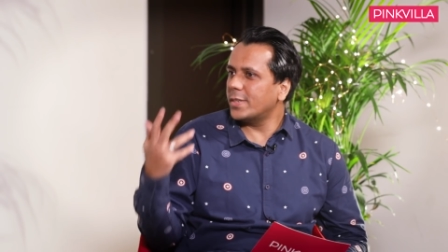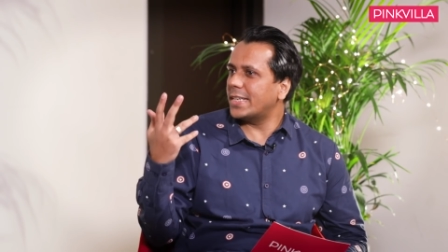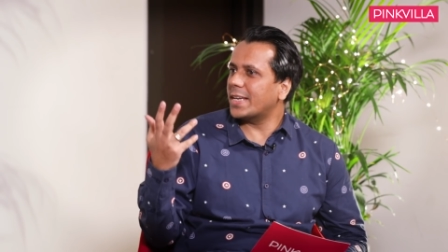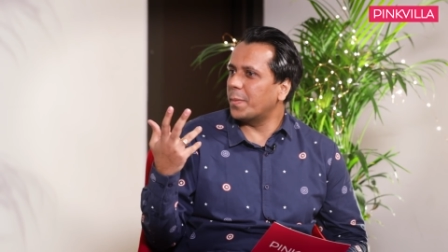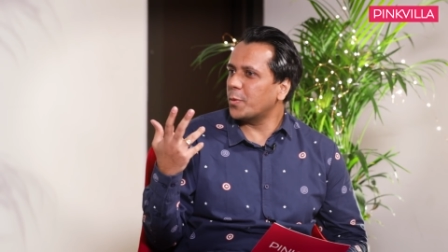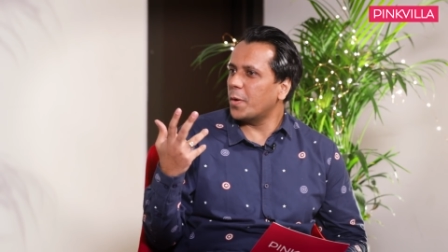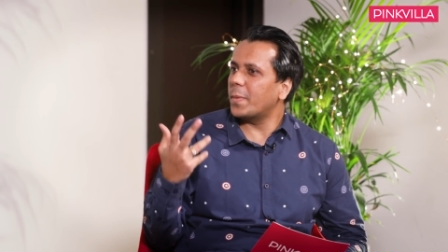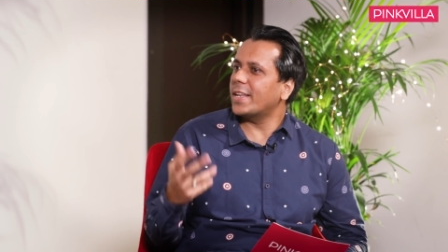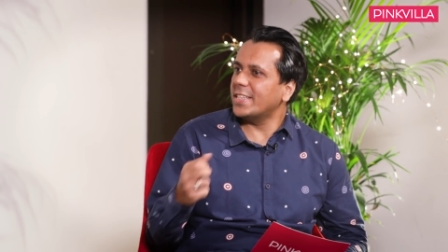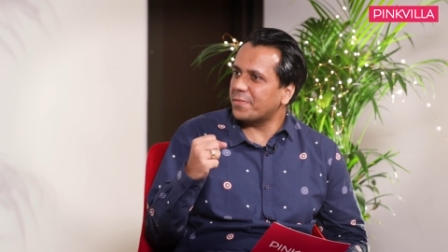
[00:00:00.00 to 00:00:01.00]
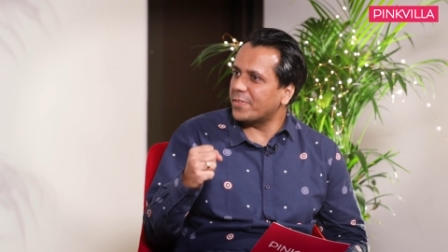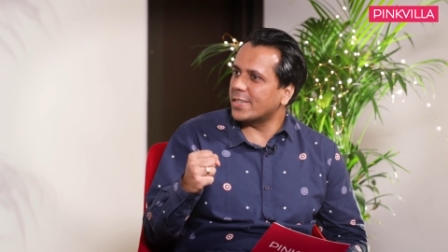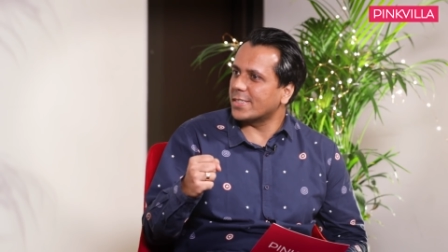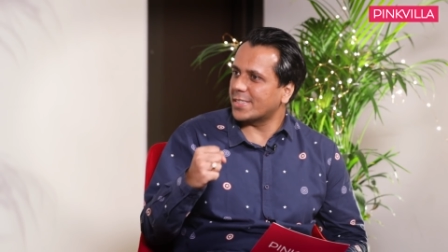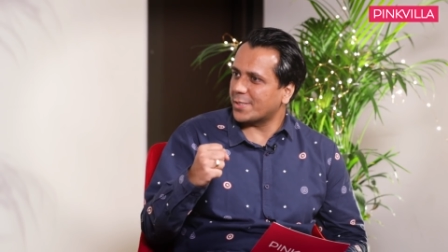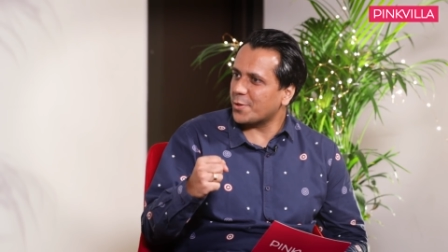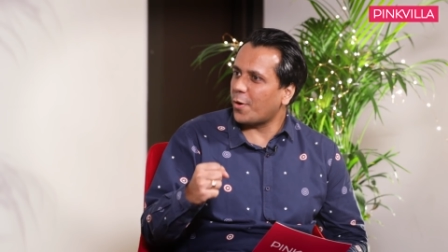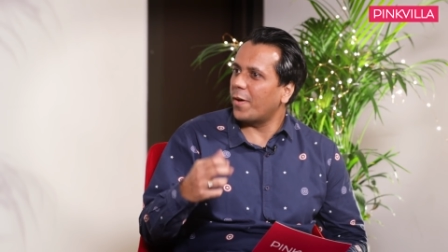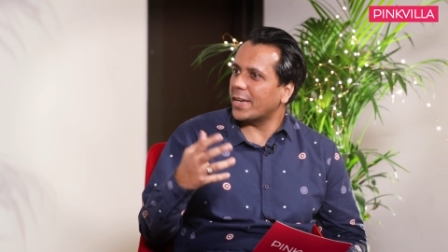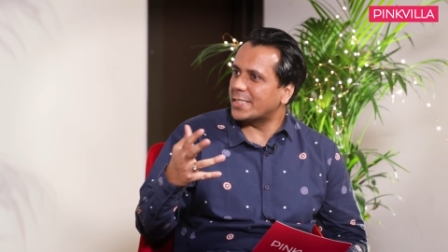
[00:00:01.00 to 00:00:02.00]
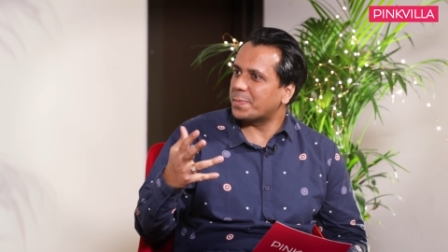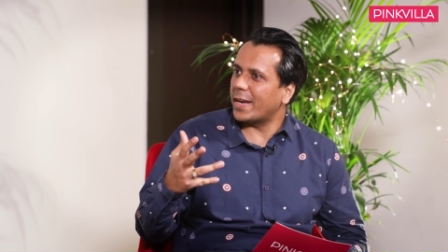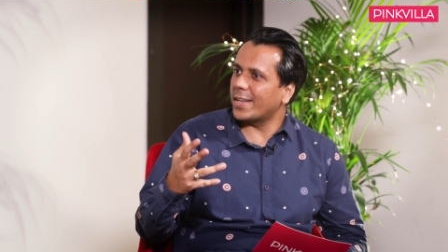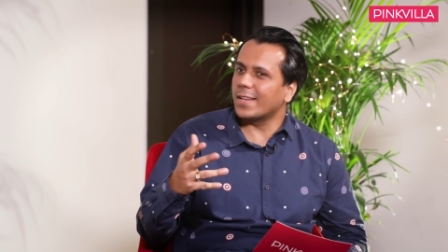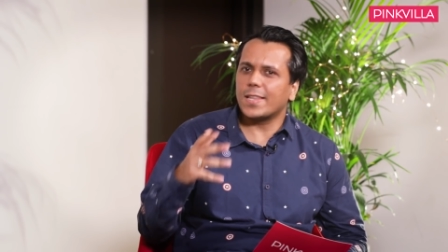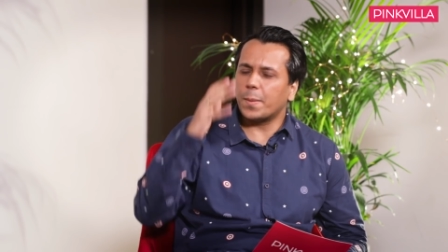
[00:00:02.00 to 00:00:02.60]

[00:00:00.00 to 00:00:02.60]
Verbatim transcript: words that come to our mind is fear, strong, inspiring.